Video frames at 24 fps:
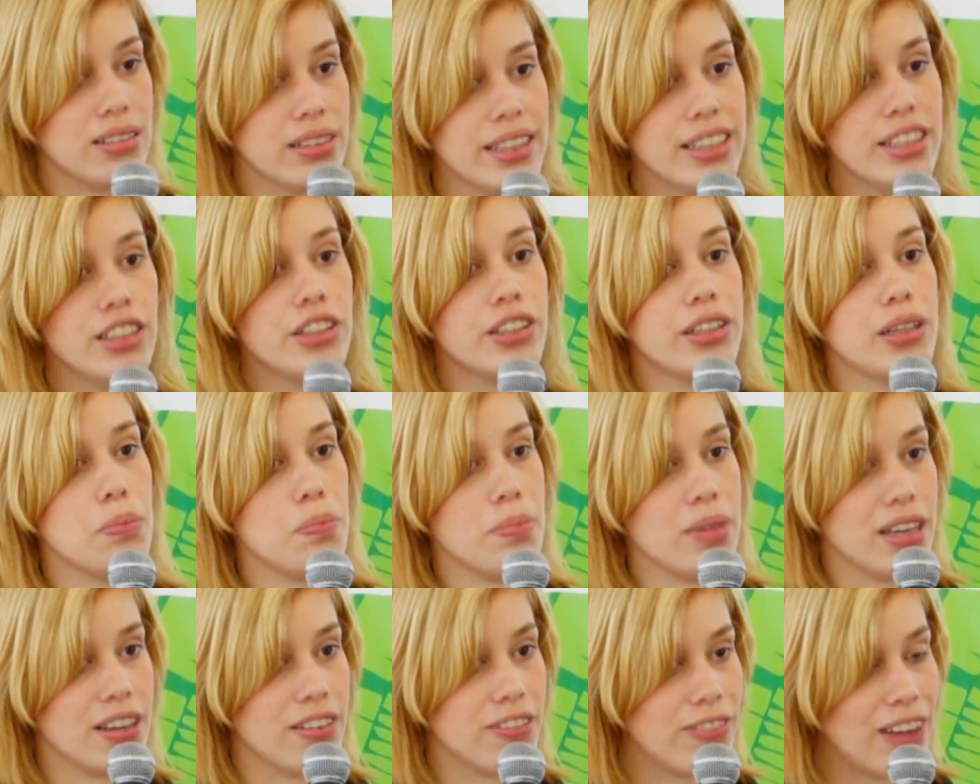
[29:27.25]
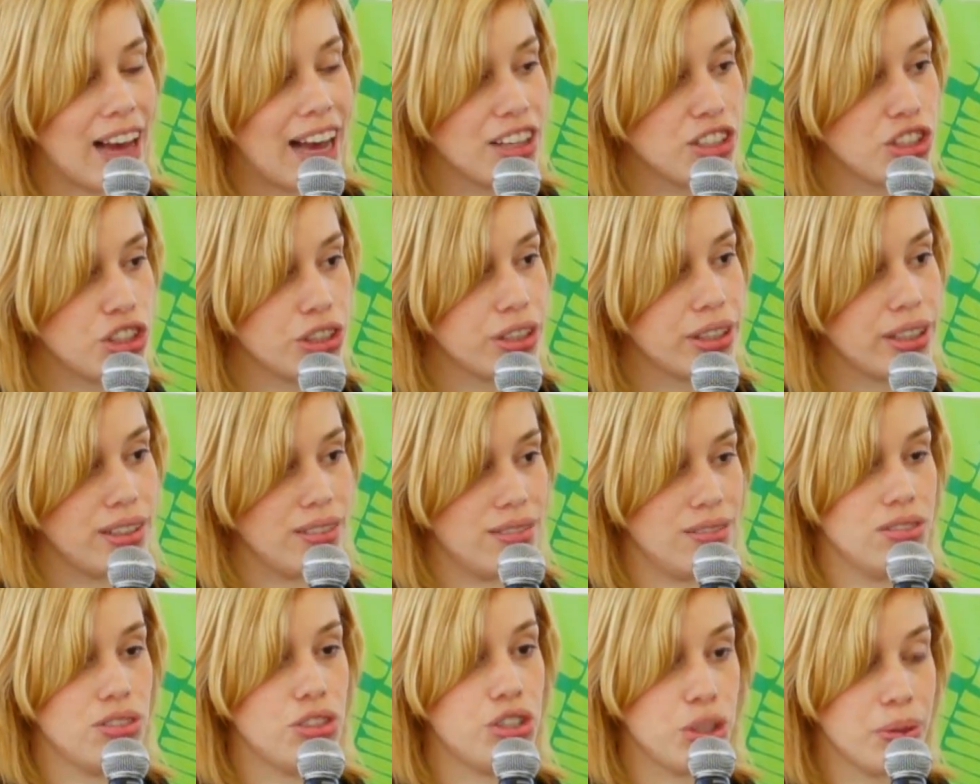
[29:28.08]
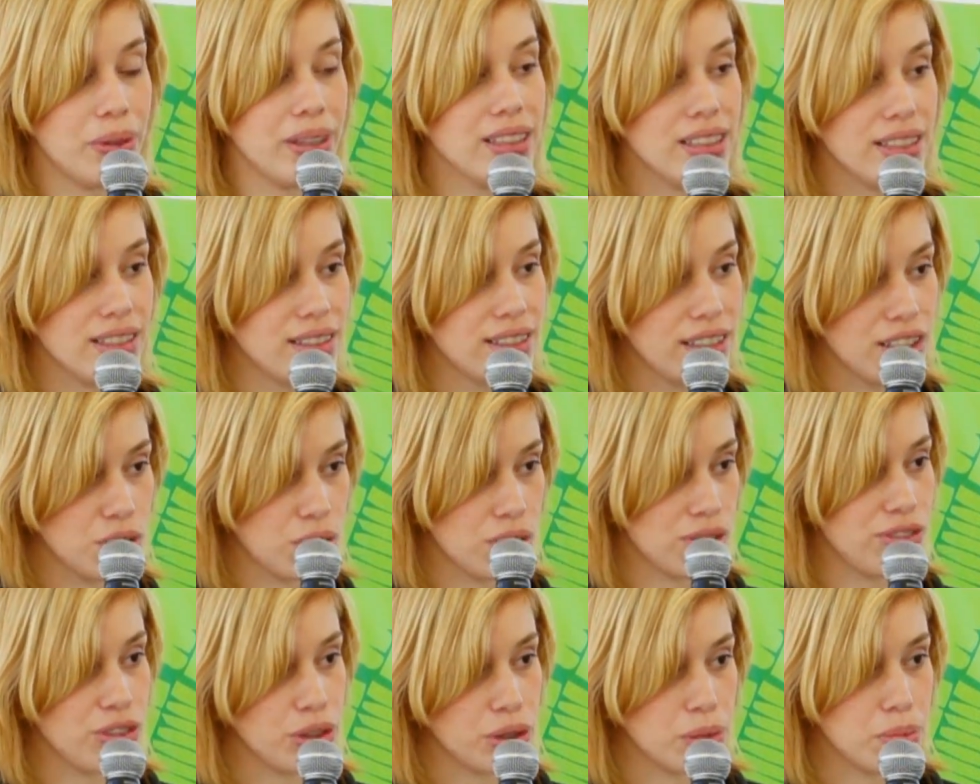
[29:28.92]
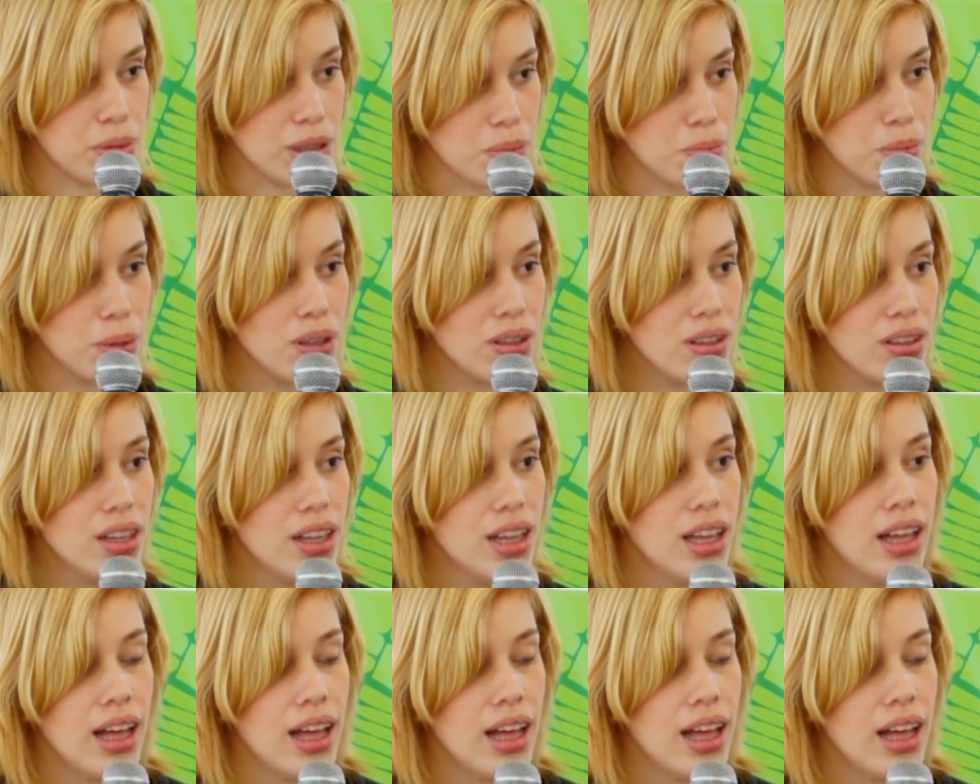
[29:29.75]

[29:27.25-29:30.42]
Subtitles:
leaner and being faster and doing these things with fewer people.